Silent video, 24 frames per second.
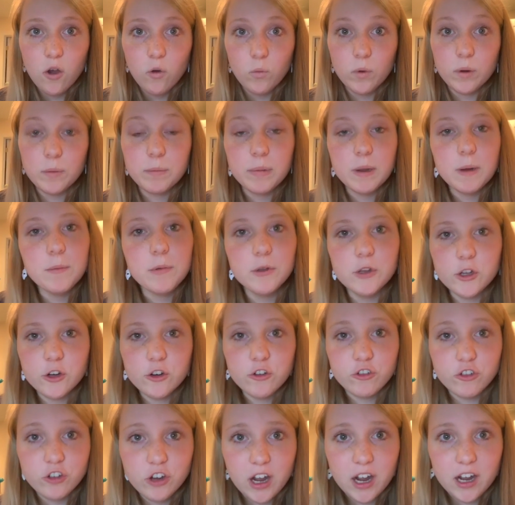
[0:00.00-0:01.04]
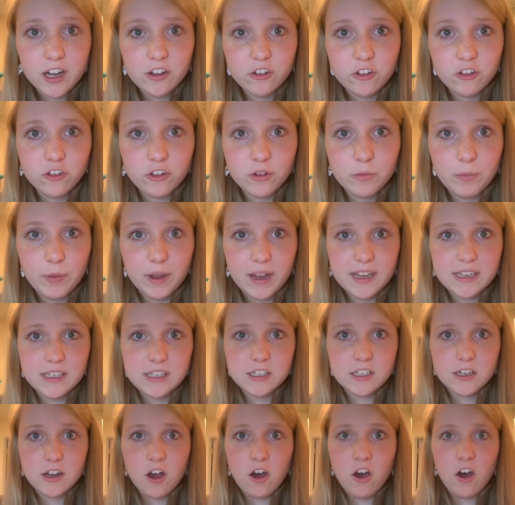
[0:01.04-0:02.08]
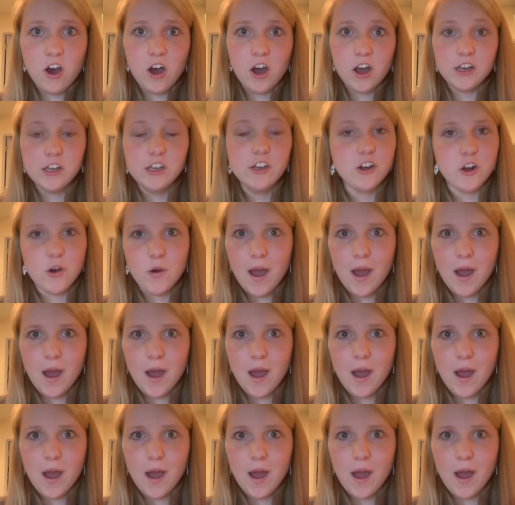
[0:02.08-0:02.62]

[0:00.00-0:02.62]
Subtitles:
when people are judged based on,